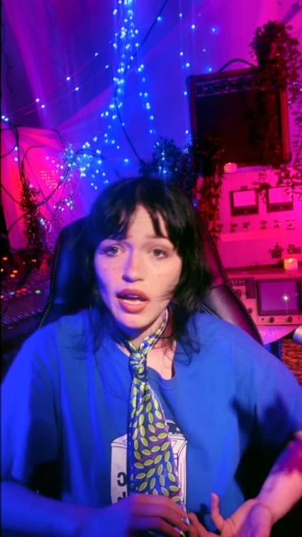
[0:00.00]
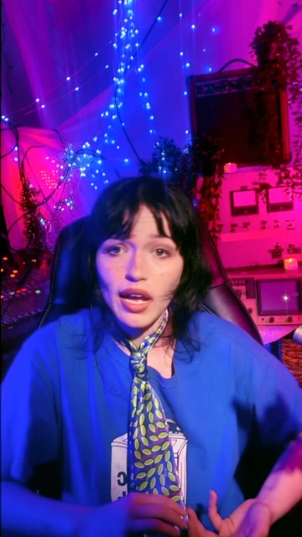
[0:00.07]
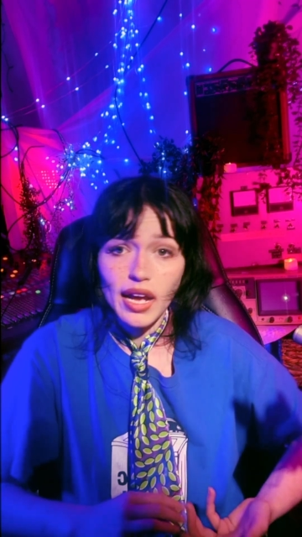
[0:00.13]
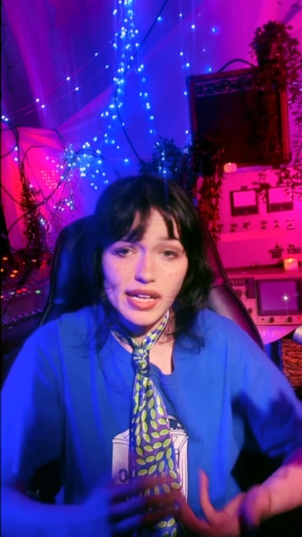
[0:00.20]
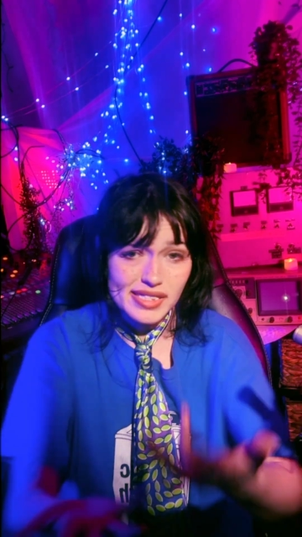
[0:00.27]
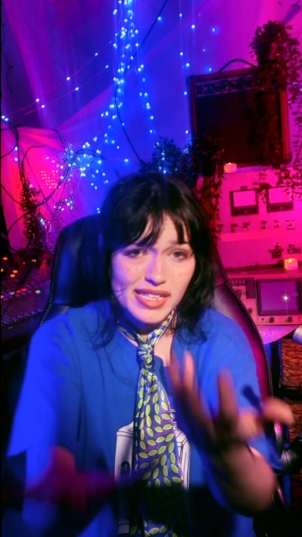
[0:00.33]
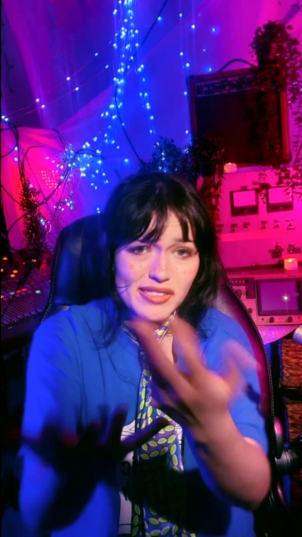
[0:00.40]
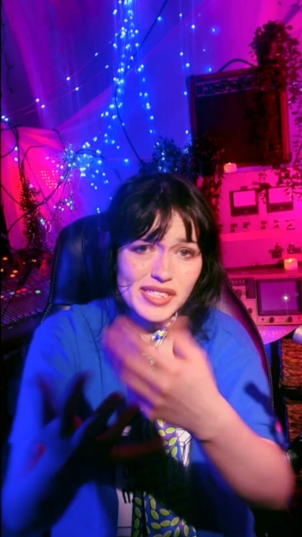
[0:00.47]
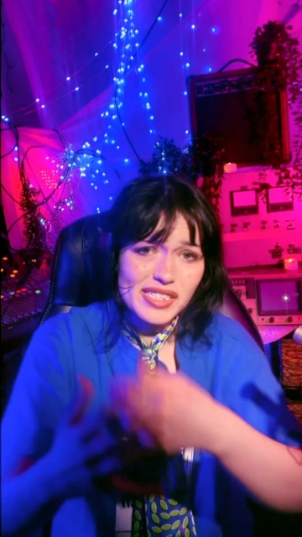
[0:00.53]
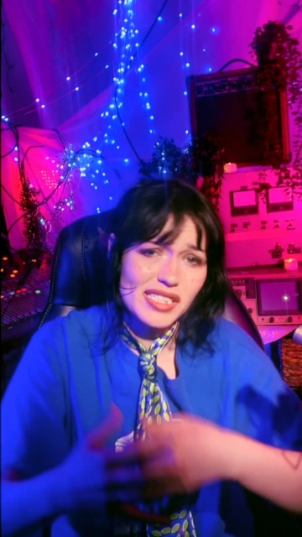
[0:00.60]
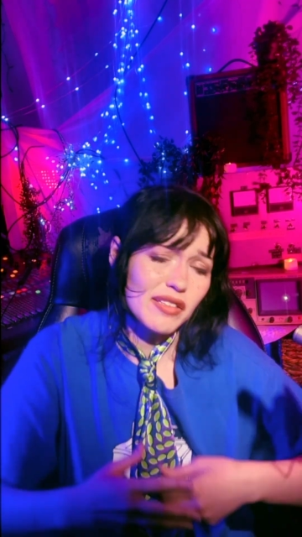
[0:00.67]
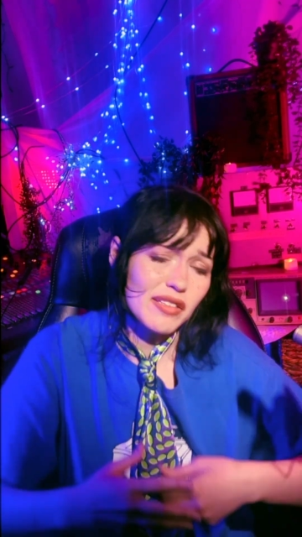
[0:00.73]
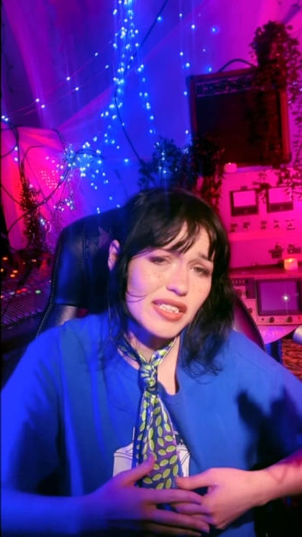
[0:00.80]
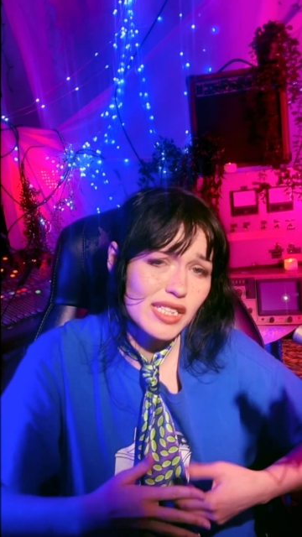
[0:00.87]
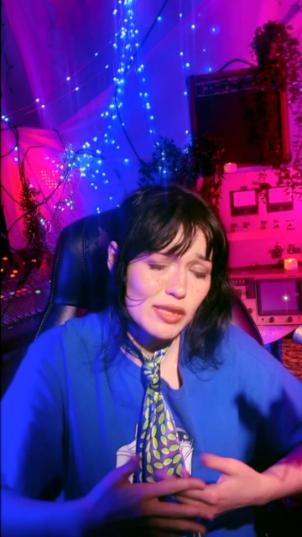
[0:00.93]
It sounds like
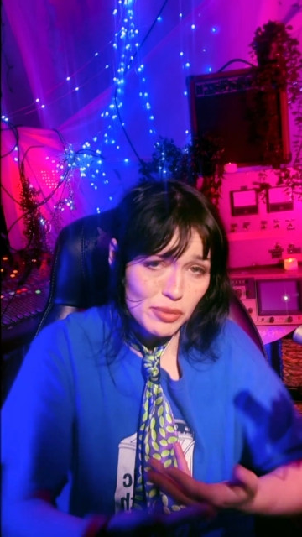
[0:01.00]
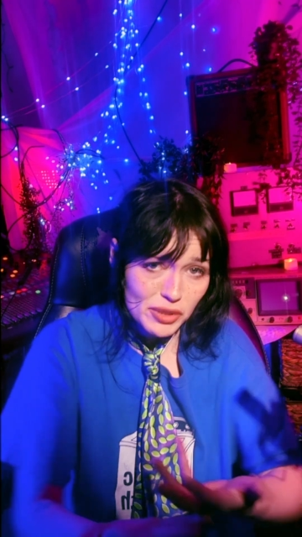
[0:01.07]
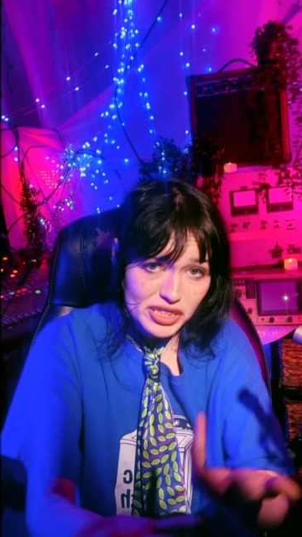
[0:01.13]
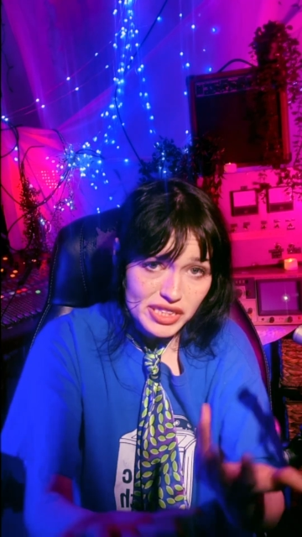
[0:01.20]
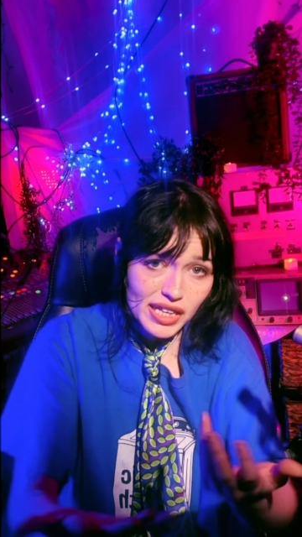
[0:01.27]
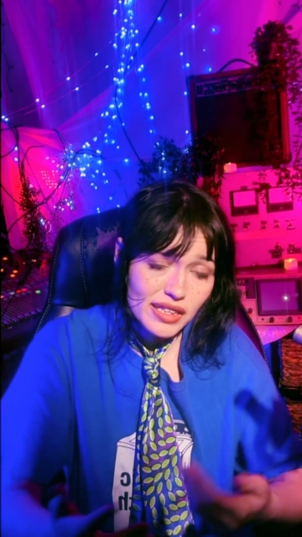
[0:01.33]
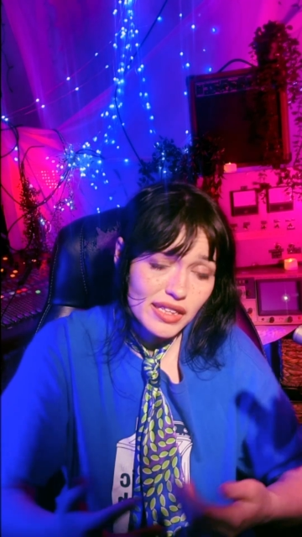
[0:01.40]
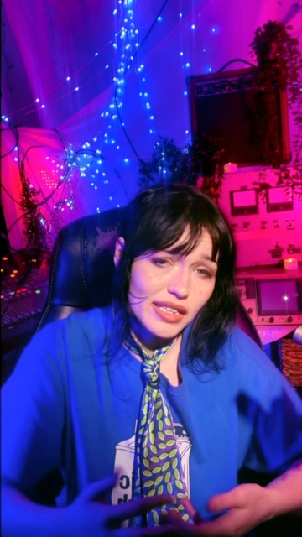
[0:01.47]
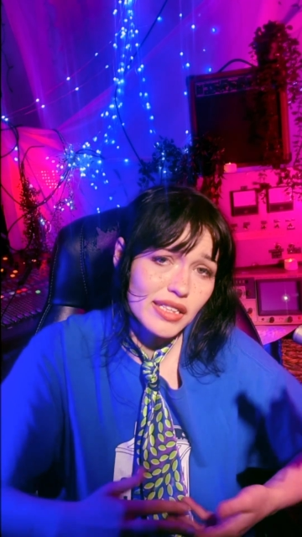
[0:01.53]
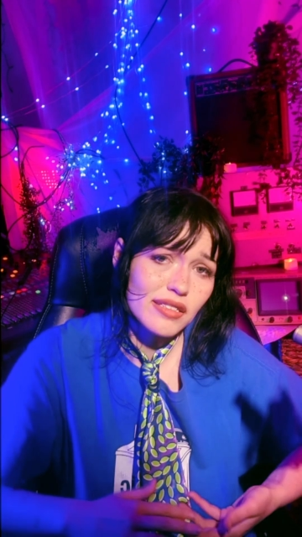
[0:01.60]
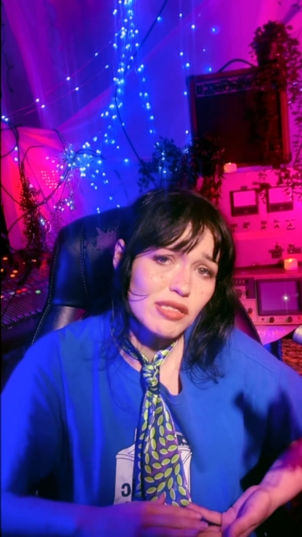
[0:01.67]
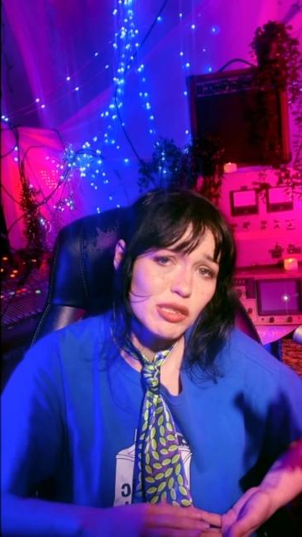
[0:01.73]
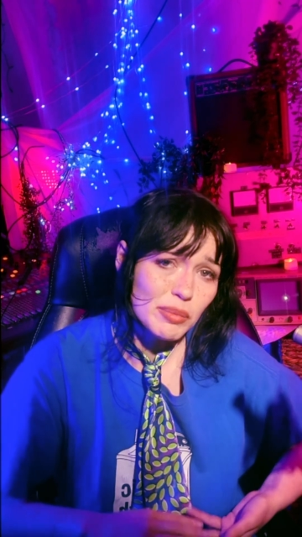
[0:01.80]
something that's pretending to be